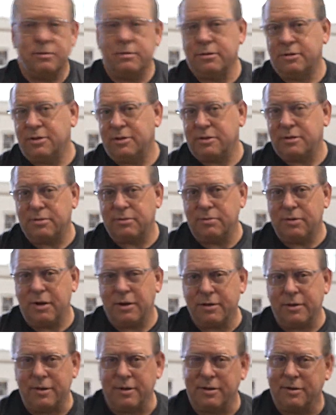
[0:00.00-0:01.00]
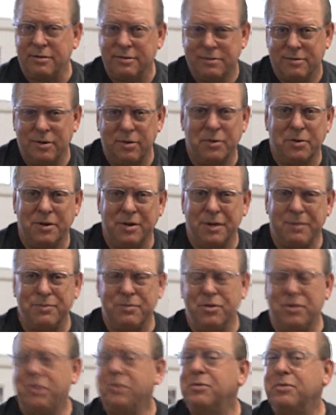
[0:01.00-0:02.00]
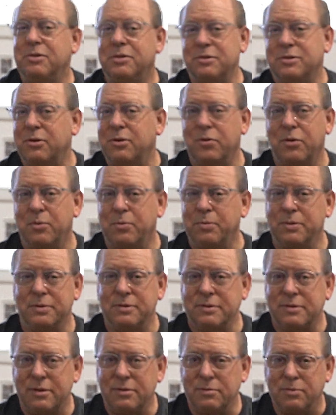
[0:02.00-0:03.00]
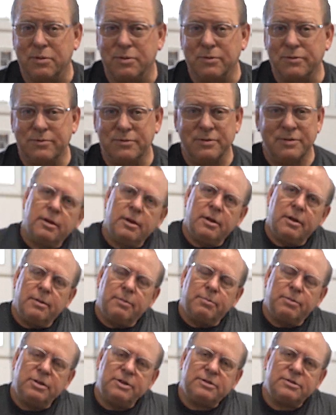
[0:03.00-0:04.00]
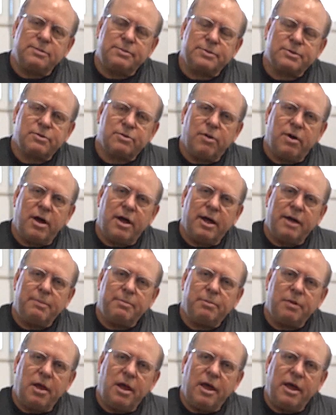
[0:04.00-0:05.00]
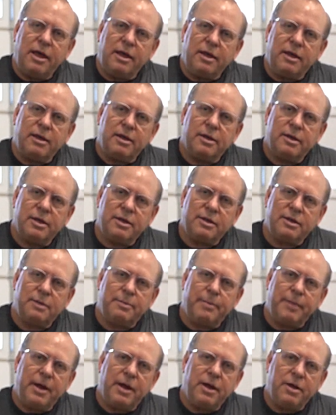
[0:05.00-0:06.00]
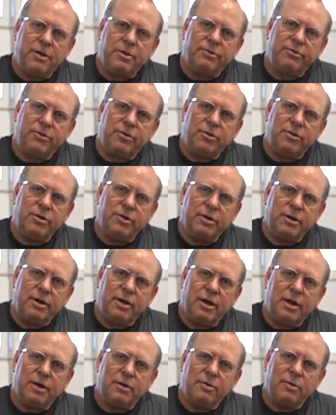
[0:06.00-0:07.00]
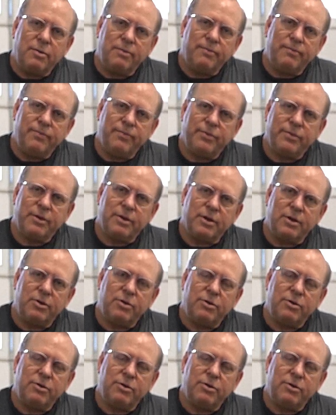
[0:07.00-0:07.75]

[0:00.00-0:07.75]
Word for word: or just do nothing. Totally up to you, just don't open the sunroof. Please subscribe, like, hit the bell so you get a, a